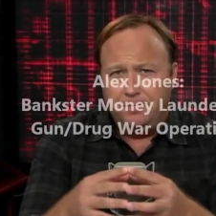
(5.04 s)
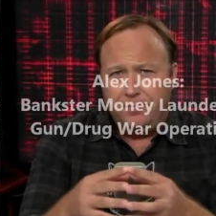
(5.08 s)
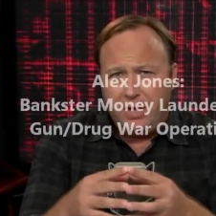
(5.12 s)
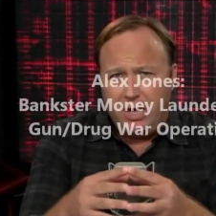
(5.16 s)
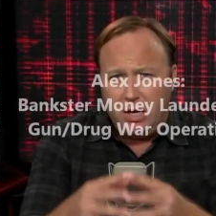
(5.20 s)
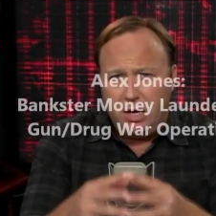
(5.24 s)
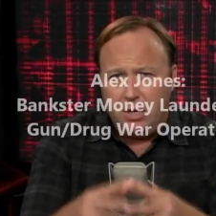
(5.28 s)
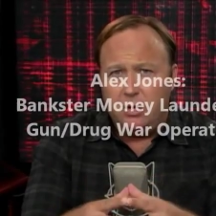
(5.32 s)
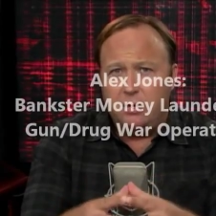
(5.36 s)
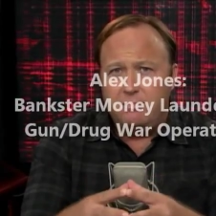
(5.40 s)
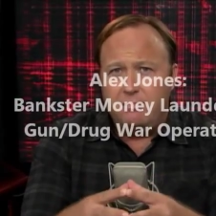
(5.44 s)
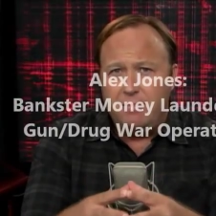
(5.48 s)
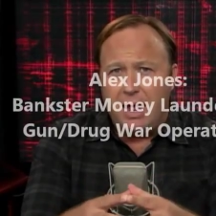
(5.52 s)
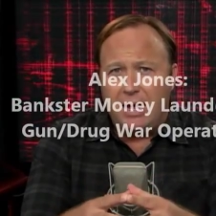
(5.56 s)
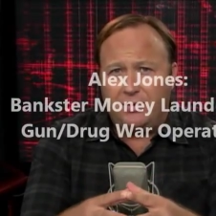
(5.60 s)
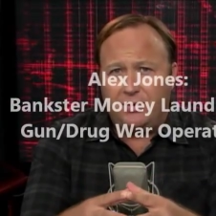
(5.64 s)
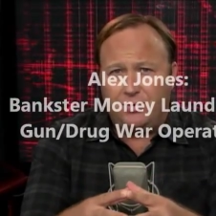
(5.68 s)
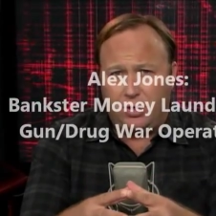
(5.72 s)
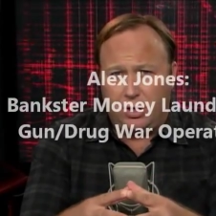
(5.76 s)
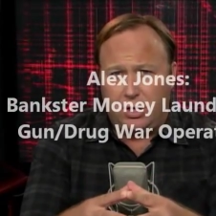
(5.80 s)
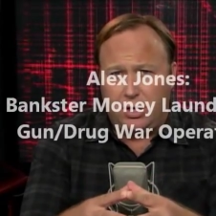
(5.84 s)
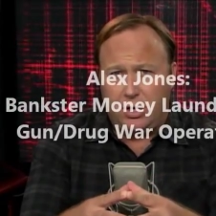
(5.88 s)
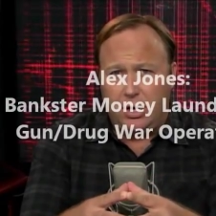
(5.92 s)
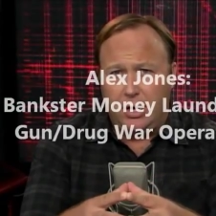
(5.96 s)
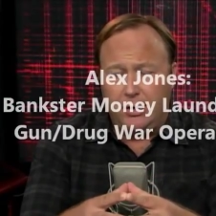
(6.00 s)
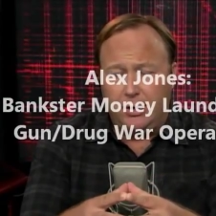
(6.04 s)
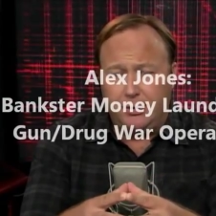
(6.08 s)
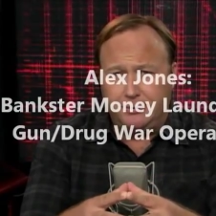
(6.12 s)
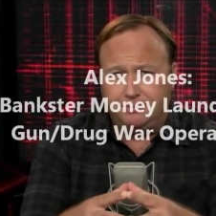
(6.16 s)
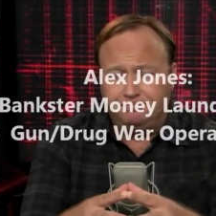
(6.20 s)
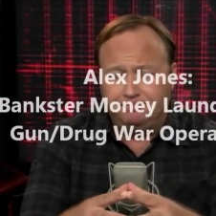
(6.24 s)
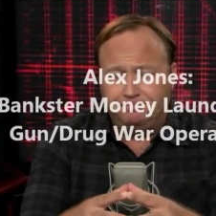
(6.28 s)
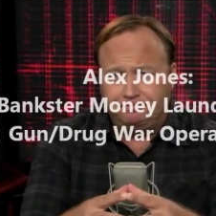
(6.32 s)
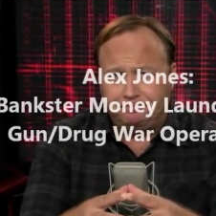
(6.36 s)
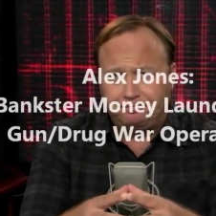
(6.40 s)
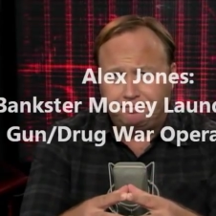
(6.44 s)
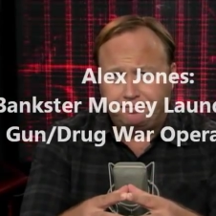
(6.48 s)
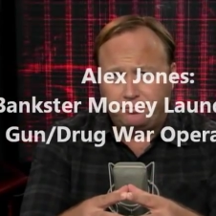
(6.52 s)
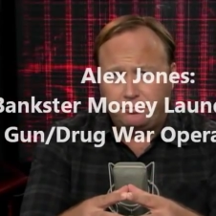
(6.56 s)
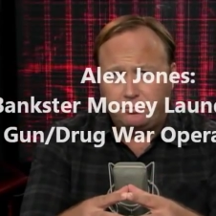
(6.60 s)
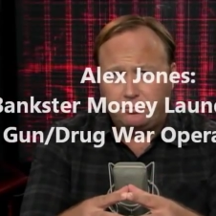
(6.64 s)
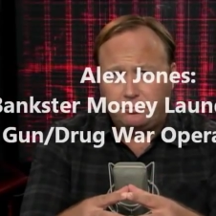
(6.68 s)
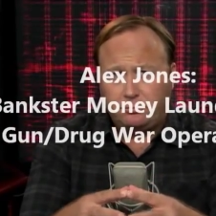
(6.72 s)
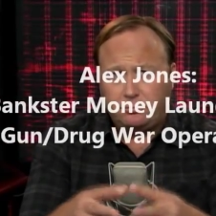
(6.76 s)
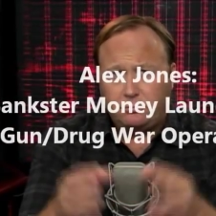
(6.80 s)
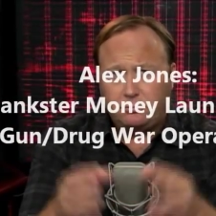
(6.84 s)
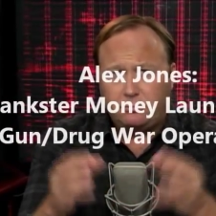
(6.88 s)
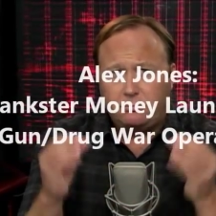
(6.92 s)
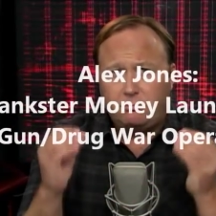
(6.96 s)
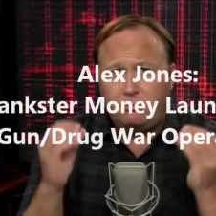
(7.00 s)
into Mexico
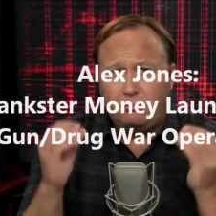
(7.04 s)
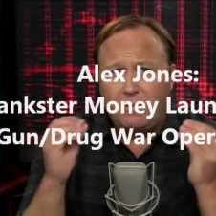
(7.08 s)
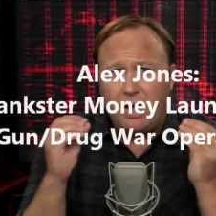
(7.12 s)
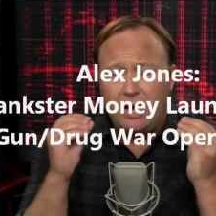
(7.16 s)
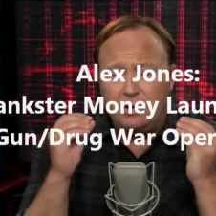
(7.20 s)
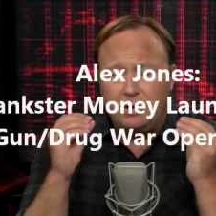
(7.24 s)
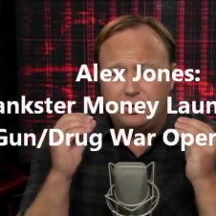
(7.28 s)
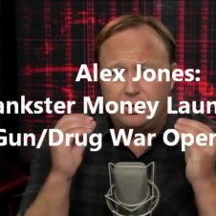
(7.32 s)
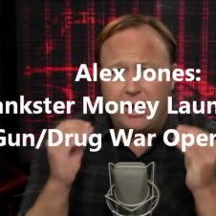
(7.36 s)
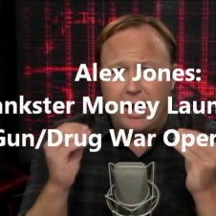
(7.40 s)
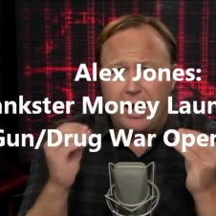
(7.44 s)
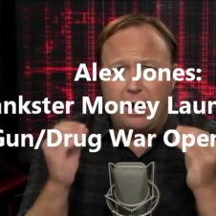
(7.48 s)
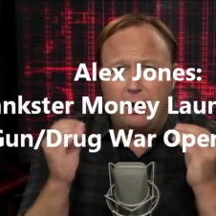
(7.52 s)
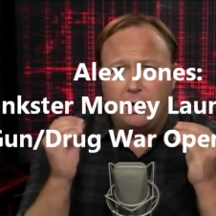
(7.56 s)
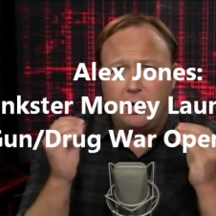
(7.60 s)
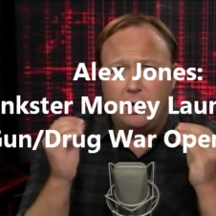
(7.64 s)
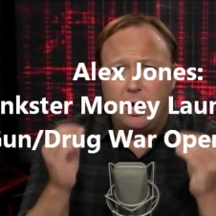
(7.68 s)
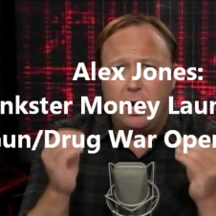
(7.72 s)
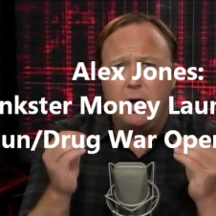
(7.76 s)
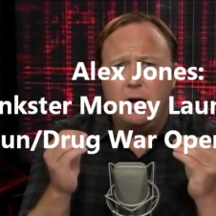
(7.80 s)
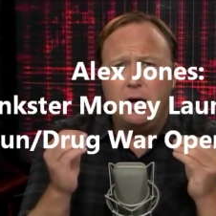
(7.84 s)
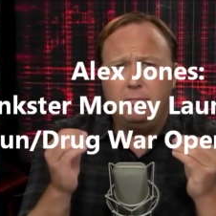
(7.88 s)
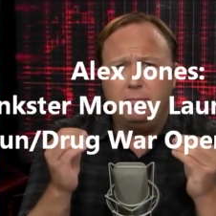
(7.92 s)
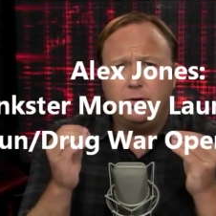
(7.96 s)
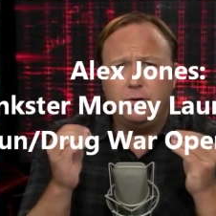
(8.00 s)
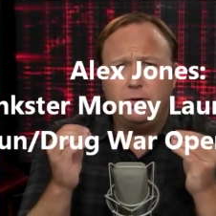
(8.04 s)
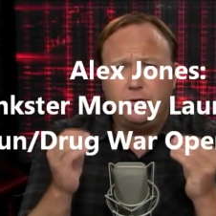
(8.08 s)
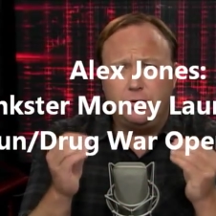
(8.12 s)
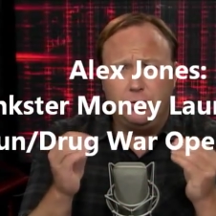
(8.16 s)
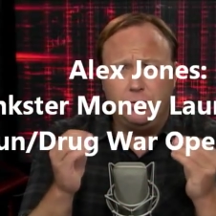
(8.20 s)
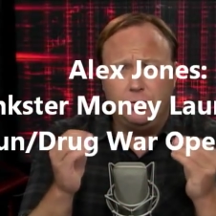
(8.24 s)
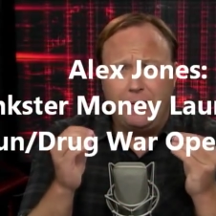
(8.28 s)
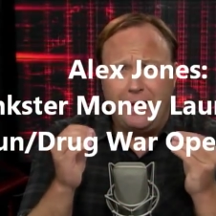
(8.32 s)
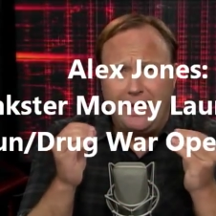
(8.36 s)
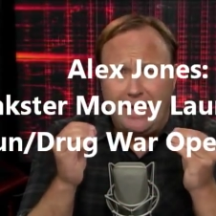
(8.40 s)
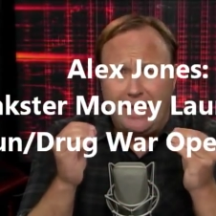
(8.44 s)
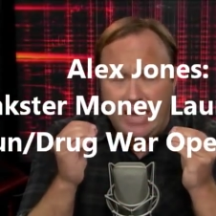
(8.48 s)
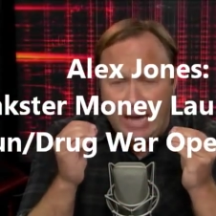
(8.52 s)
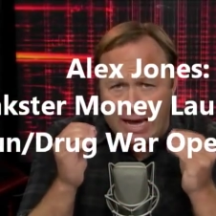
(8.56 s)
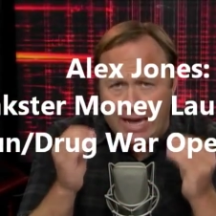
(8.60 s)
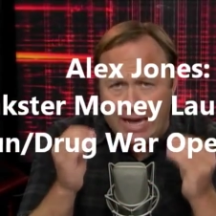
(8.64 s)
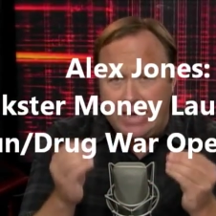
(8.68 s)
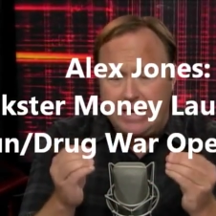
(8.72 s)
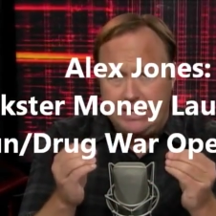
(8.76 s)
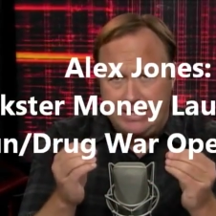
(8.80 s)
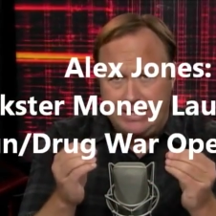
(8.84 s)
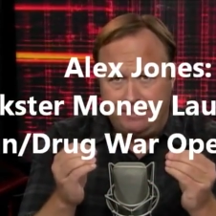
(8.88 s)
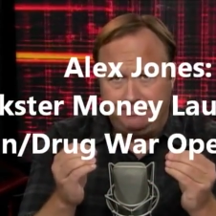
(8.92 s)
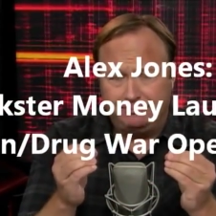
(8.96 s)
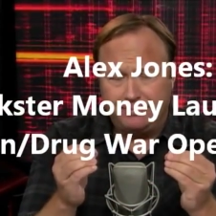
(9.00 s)
has now come to a
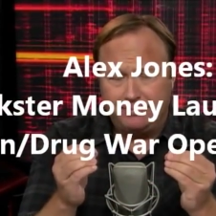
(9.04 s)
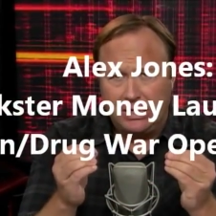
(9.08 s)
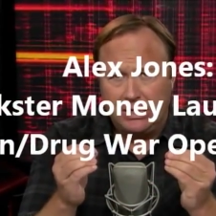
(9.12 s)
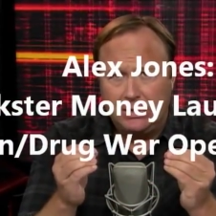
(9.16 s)
head.